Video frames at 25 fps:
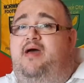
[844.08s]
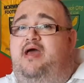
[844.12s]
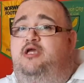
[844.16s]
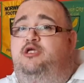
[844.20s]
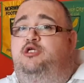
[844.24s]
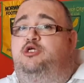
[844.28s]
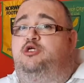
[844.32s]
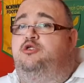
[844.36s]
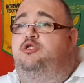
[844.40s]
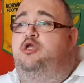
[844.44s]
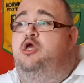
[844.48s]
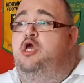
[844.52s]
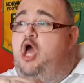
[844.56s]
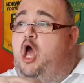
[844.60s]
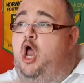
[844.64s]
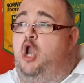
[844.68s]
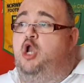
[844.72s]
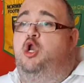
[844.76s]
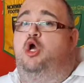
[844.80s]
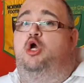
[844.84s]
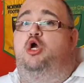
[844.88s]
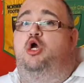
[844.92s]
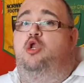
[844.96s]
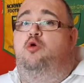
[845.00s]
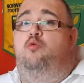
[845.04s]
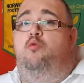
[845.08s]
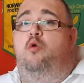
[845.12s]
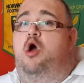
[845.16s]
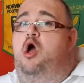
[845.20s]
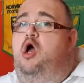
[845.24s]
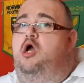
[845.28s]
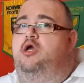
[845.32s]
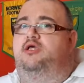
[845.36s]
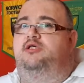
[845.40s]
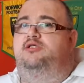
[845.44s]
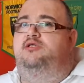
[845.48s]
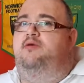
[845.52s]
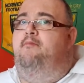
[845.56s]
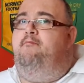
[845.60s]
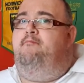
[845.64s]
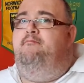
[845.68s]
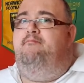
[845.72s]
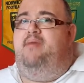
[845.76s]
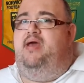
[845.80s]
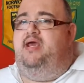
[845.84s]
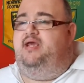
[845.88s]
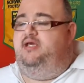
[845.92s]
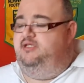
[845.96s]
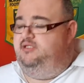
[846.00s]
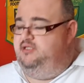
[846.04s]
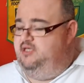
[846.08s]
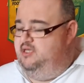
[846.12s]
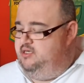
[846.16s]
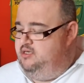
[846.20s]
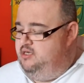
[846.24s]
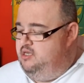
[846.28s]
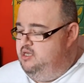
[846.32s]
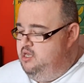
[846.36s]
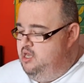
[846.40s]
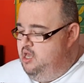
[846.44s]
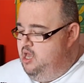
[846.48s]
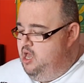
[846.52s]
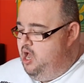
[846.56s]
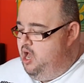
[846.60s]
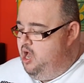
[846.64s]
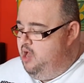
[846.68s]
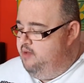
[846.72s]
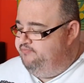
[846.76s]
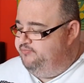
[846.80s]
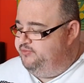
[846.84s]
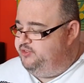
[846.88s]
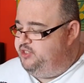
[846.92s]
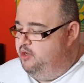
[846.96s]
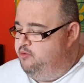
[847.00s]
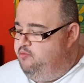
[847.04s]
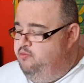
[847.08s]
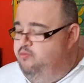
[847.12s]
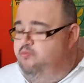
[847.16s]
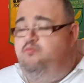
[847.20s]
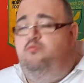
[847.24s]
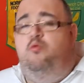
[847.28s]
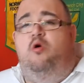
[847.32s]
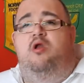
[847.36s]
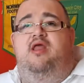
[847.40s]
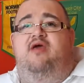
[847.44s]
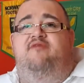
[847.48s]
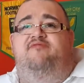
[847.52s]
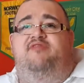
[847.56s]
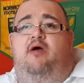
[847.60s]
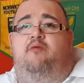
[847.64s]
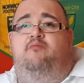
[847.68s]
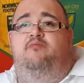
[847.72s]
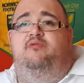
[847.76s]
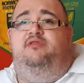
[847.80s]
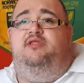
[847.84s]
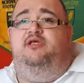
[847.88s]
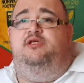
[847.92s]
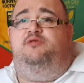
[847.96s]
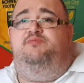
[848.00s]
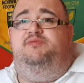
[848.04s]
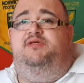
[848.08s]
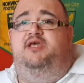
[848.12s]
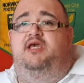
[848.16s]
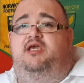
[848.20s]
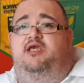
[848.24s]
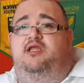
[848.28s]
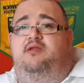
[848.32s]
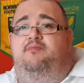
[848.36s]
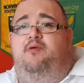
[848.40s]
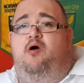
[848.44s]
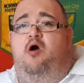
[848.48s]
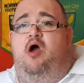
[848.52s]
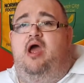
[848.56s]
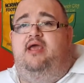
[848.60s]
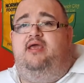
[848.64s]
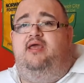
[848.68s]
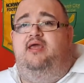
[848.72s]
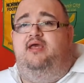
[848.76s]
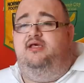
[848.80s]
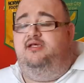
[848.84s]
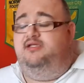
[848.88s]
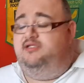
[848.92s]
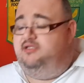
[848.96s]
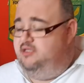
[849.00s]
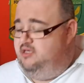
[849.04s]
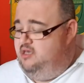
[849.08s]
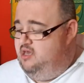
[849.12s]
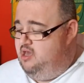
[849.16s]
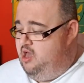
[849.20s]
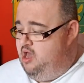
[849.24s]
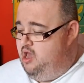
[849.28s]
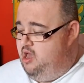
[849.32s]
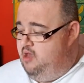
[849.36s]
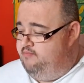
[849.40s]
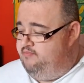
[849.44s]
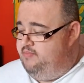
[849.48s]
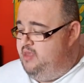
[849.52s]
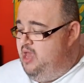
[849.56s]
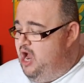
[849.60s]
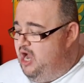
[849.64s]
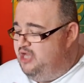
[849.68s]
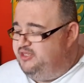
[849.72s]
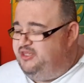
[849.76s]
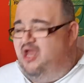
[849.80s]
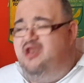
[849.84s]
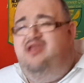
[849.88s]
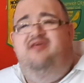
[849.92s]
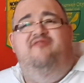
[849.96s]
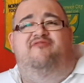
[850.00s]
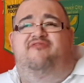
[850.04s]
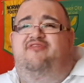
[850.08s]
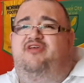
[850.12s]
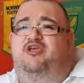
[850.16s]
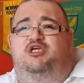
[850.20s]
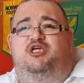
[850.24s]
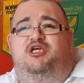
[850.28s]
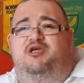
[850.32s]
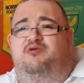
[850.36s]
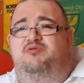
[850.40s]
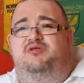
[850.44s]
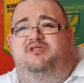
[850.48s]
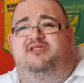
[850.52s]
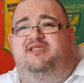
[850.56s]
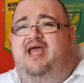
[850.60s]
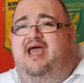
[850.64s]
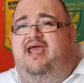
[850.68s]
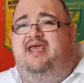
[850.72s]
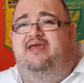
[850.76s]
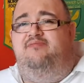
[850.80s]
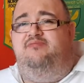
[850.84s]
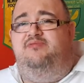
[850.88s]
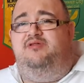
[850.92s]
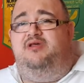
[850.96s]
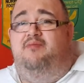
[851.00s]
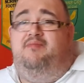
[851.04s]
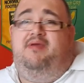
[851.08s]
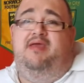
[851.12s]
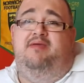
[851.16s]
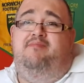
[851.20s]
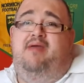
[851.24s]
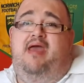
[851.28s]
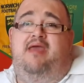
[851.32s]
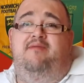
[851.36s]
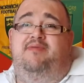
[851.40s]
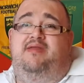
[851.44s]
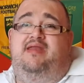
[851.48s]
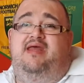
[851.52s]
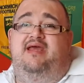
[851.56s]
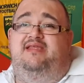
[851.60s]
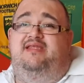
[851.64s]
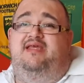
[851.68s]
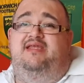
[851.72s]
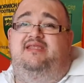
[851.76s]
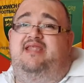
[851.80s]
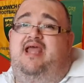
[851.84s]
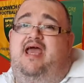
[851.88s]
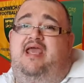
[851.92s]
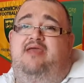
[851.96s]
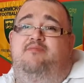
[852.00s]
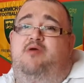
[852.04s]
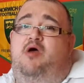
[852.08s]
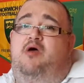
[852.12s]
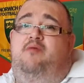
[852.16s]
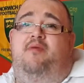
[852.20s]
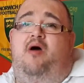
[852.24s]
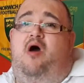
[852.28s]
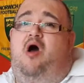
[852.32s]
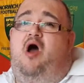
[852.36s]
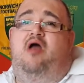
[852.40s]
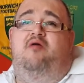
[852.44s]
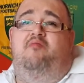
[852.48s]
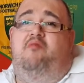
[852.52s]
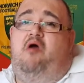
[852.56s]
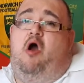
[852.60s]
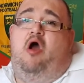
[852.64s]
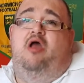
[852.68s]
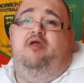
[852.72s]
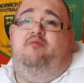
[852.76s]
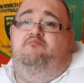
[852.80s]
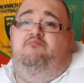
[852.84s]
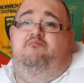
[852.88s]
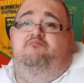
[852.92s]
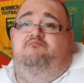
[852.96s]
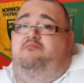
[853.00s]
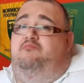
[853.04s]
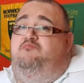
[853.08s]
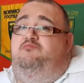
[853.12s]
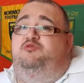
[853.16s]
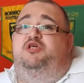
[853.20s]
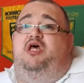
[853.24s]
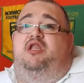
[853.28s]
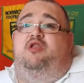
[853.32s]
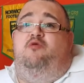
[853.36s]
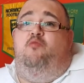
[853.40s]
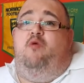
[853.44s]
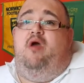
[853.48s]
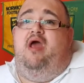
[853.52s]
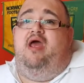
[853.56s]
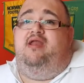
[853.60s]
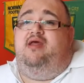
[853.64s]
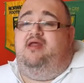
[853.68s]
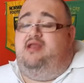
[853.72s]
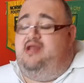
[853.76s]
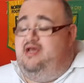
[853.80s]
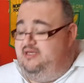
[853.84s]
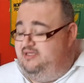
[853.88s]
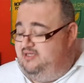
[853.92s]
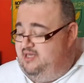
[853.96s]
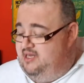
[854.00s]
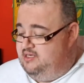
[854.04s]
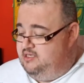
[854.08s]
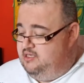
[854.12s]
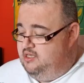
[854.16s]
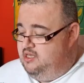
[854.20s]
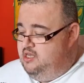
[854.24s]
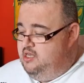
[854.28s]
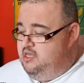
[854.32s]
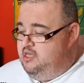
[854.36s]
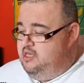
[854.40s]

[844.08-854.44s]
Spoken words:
page and look at the work. It's amazing. So what they've done with this particular pike is, I don't even think she was named. I mean, maybe they did name her, but I was unaware that they did.